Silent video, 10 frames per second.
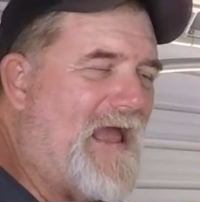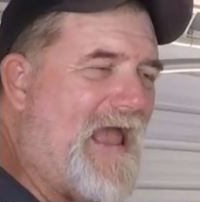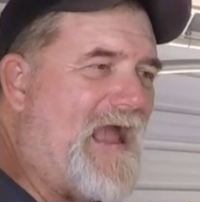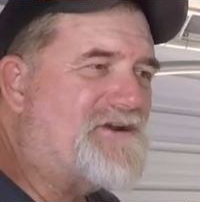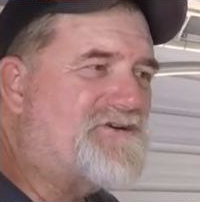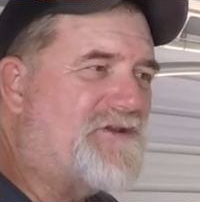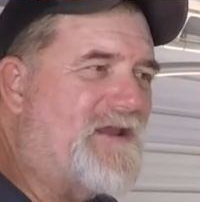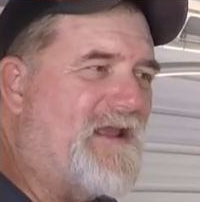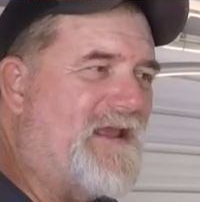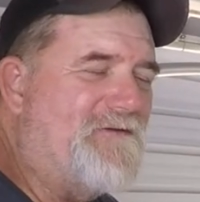
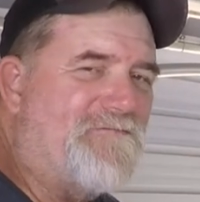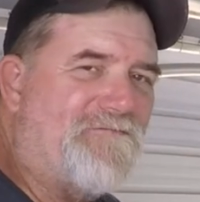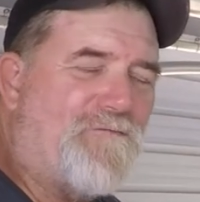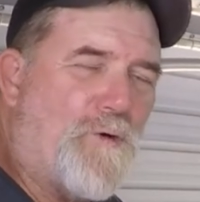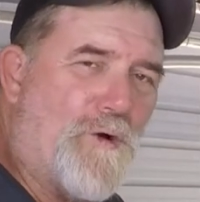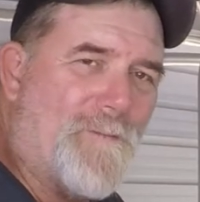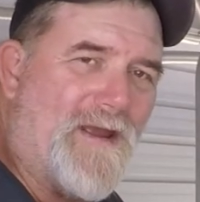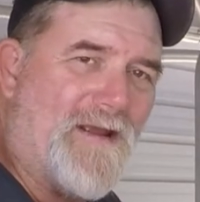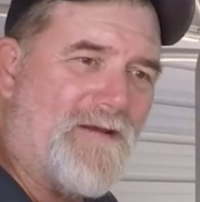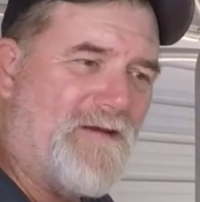actually
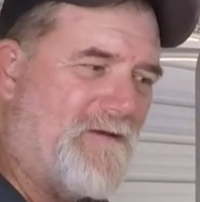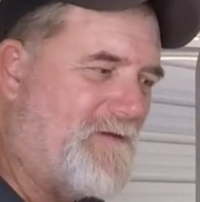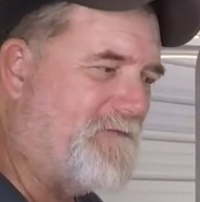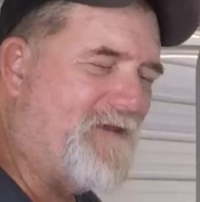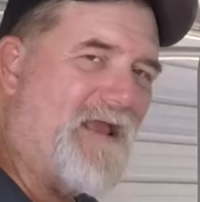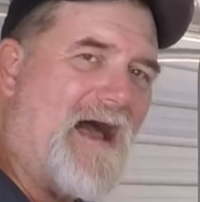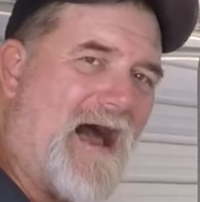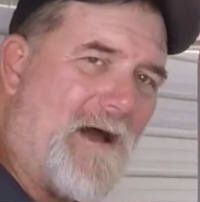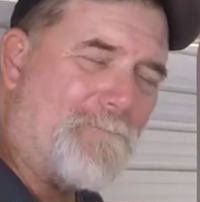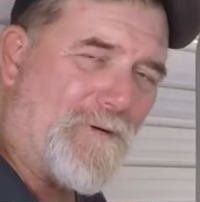informing the
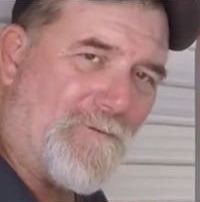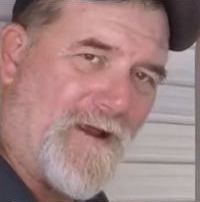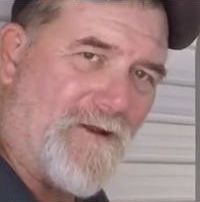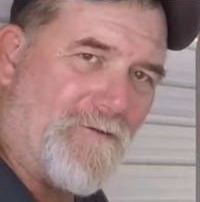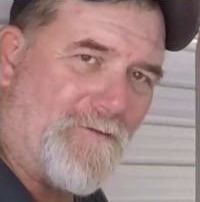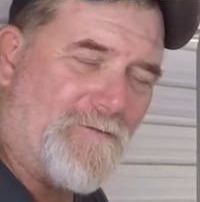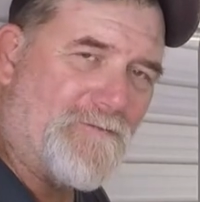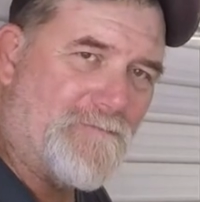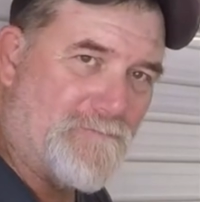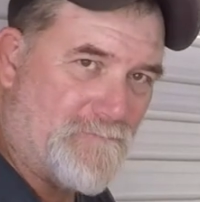operator,
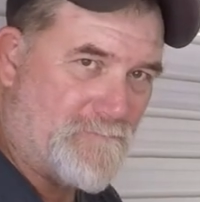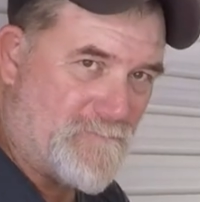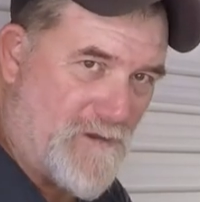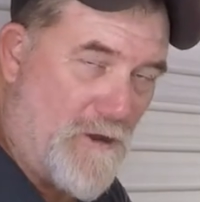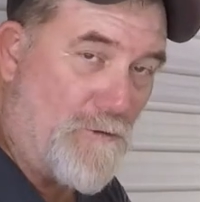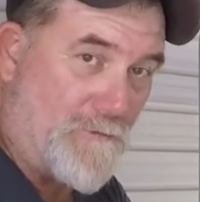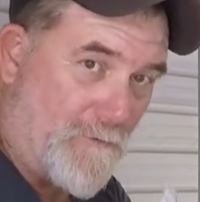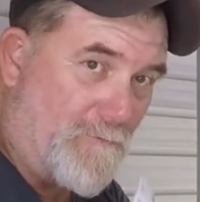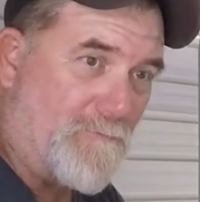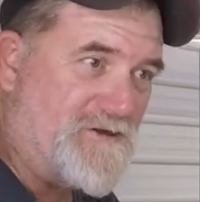
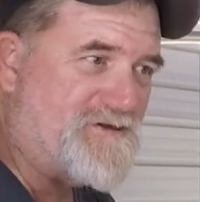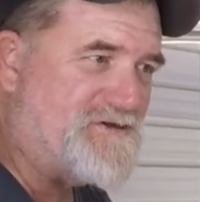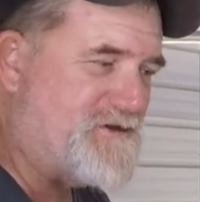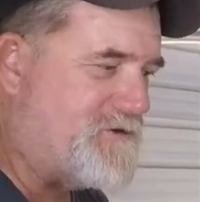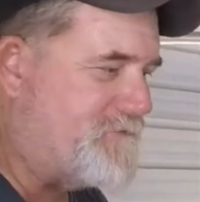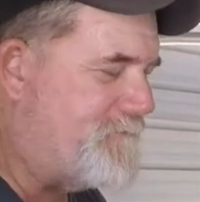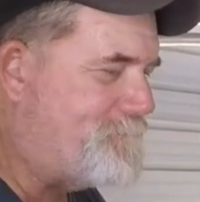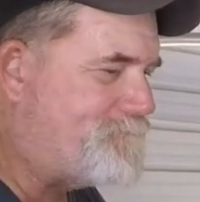owner, which is you,